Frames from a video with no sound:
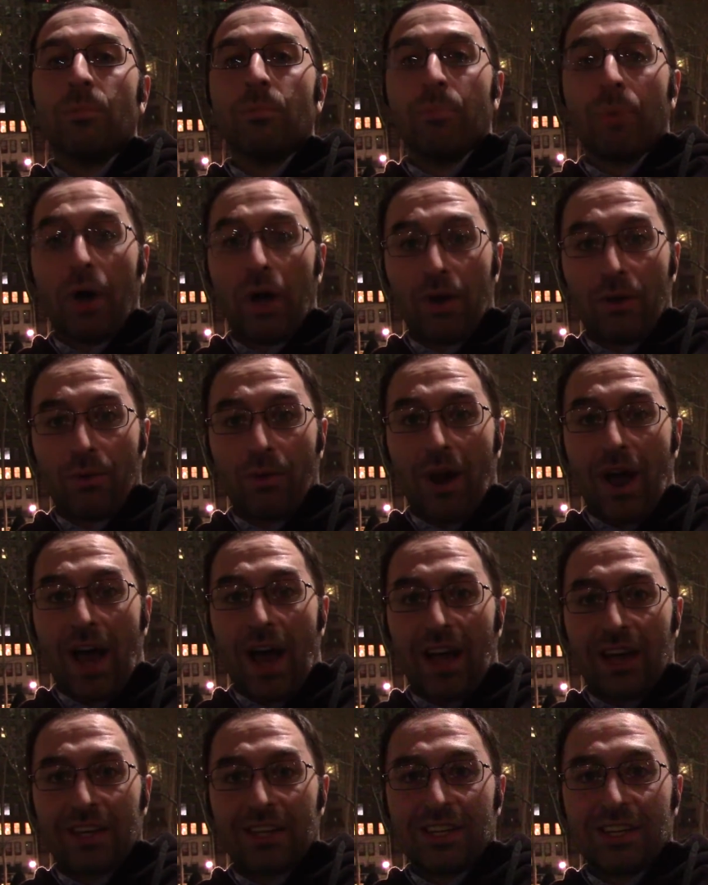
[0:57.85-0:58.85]
butt
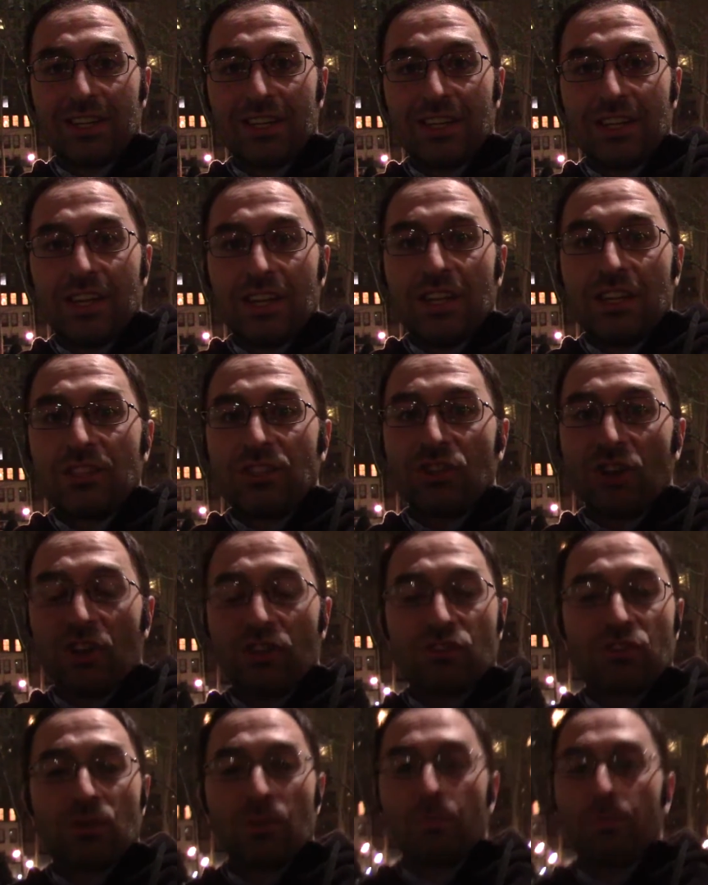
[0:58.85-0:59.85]
rock. Just